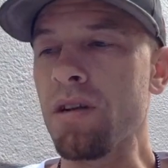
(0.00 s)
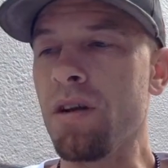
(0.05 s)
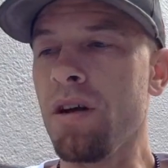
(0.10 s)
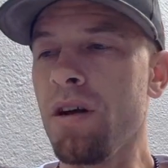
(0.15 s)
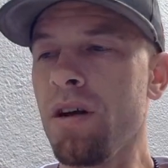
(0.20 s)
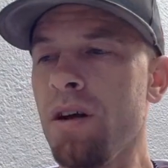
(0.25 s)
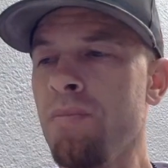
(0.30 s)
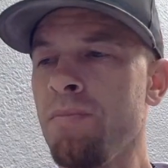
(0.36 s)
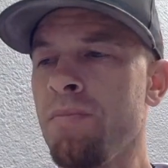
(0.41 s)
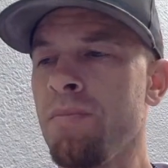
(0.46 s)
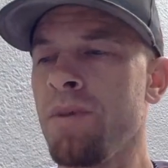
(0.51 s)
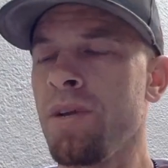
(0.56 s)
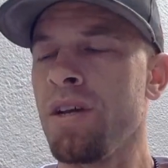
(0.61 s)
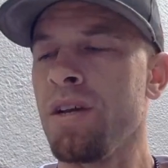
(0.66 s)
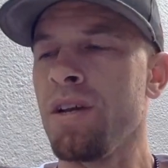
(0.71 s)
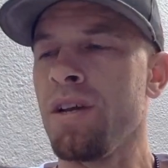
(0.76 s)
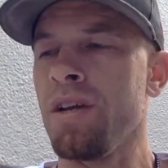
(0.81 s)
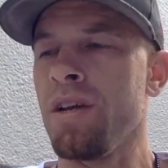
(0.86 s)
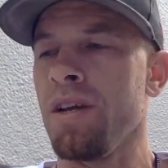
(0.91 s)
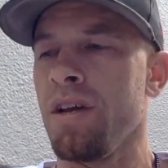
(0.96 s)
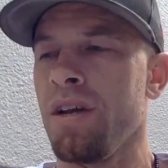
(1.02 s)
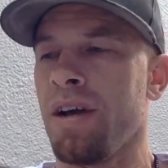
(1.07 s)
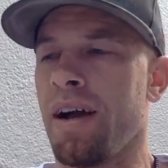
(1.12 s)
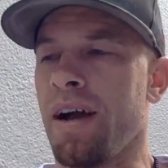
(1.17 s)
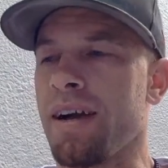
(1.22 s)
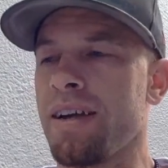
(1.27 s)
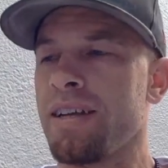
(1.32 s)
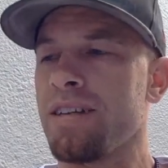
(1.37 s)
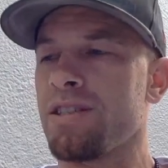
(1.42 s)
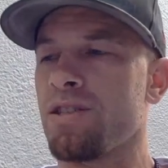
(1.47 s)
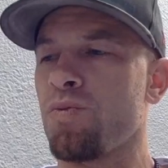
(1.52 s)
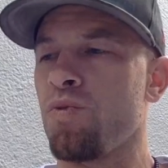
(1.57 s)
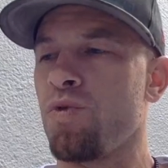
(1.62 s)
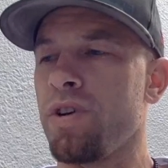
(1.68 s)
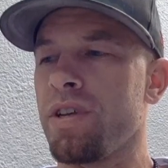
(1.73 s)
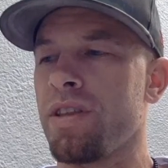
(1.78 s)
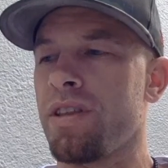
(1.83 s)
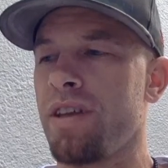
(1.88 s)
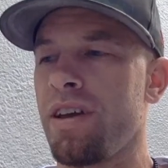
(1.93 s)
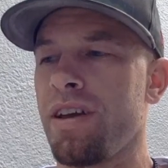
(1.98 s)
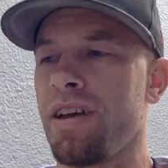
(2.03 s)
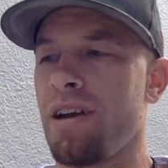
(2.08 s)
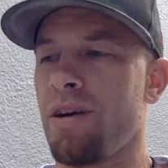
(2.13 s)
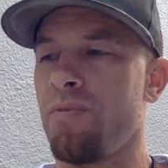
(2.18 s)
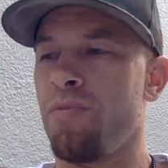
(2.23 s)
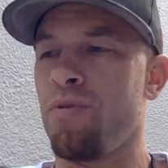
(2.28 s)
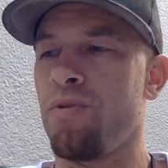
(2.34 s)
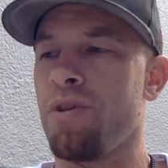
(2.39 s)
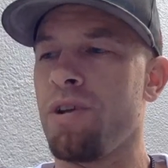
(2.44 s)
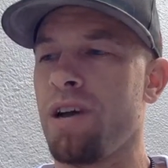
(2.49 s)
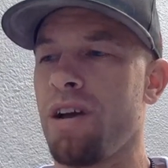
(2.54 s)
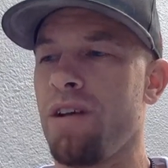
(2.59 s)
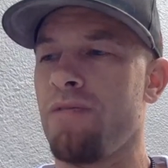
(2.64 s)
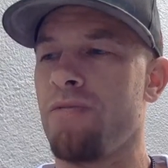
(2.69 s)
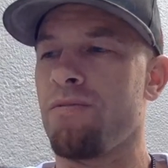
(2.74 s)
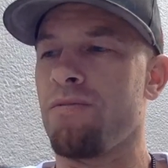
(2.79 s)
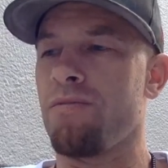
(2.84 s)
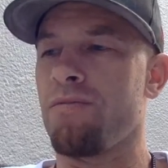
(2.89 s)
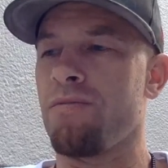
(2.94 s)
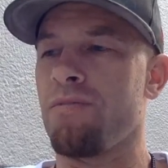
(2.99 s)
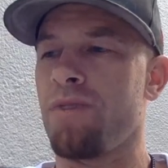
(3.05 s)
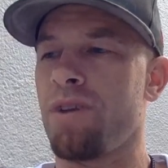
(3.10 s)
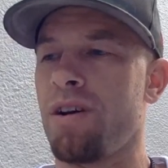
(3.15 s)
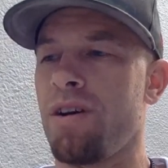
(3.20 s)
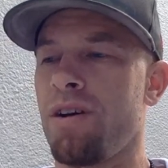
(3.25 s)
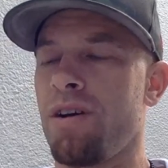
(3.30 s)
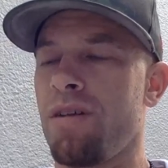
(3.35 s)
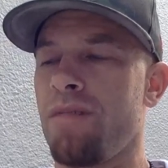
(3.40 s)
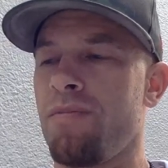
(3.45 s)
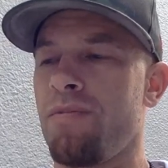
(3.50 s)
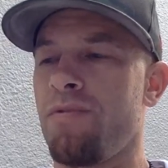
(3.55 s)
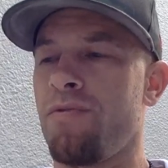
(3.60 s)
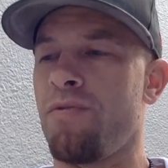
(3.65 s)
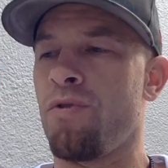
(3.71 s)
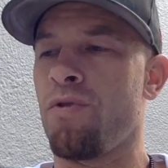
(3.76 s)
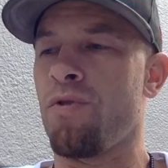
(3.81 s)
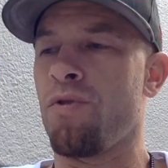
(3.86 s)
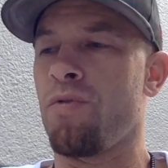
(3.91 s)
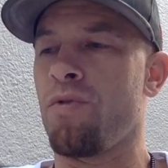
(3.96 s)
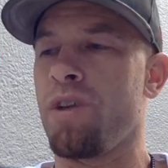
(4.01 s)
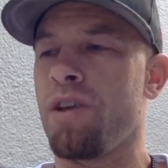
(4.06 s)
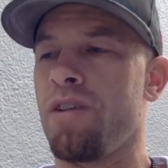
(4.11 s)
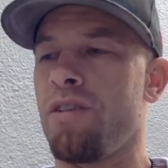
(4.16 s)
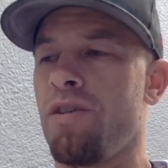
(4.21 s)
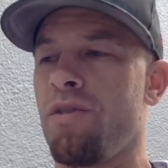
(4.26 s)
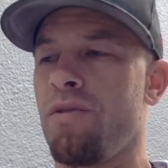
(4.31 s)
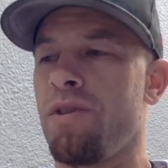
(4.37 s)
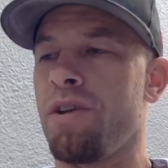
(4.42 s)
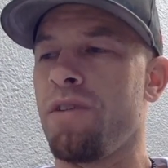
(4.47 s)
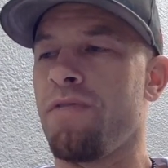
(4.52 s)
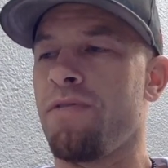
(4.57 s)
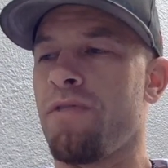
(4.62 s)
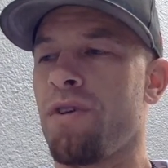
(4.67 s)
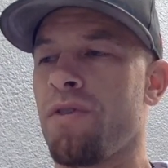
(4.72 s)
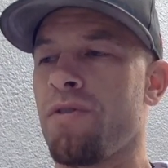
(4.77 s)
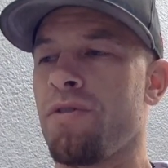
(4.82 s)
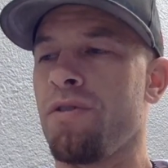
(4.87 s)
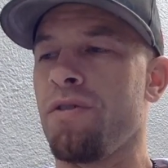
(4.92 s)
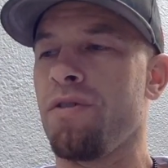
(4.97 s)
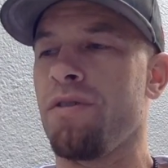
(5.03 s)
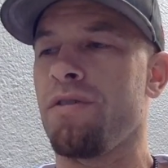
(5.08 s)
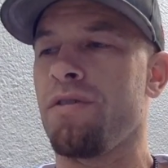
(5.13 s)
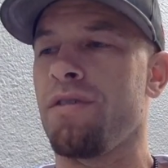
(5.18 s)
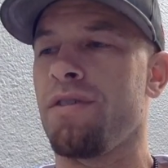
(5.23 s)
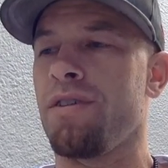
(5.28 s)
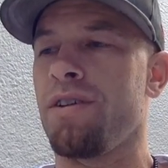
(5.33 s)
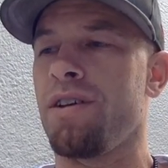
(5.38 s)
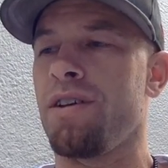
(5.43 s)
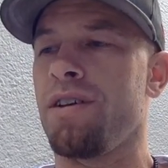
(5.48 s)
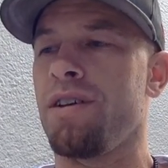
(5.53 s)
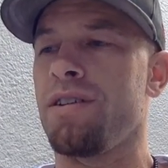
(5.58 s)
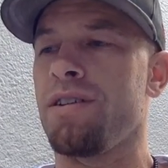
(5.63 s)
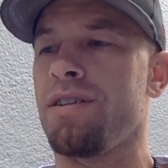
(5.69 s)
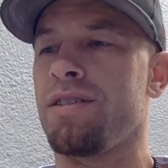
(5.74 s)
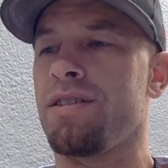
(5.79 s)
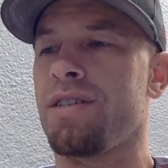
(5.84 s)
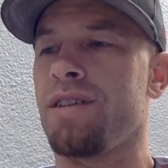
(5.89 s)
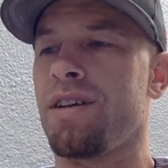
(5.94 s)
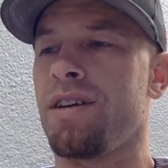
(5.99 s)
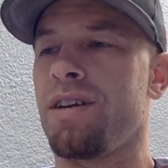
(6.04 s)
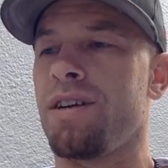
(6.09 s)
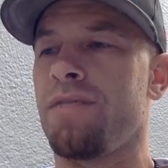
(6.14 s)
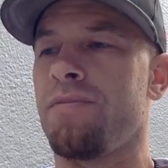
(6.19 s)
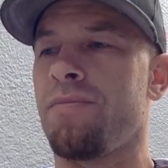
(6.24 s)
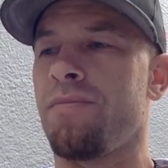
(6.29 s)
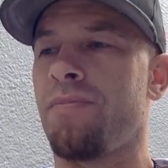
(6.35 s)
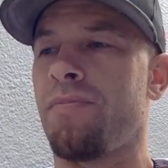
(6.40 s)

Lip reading: I guess one thing I'll point out before we go any further is I